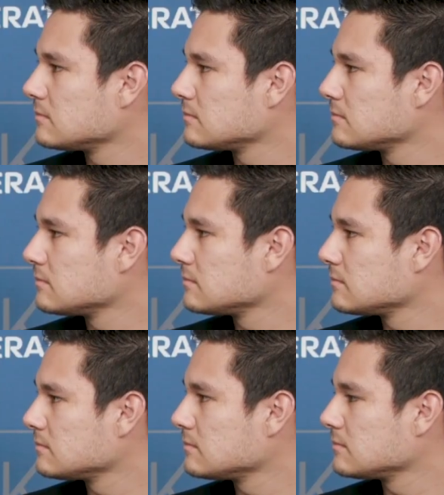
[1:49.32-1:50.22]

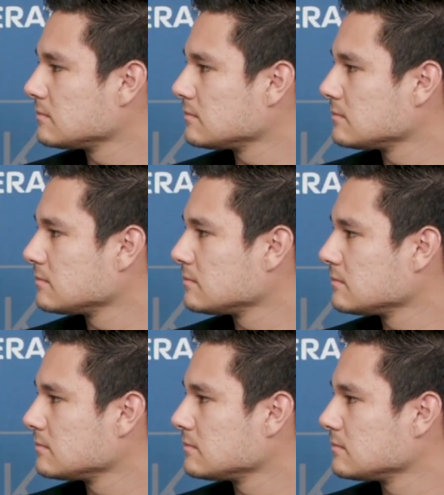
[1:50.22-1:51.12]

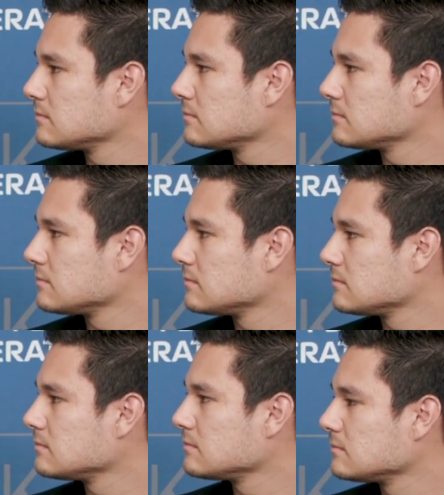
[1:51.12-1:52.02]

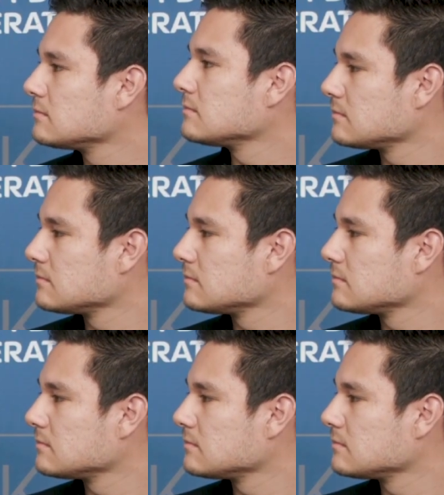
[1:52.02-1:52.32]
(not speaking)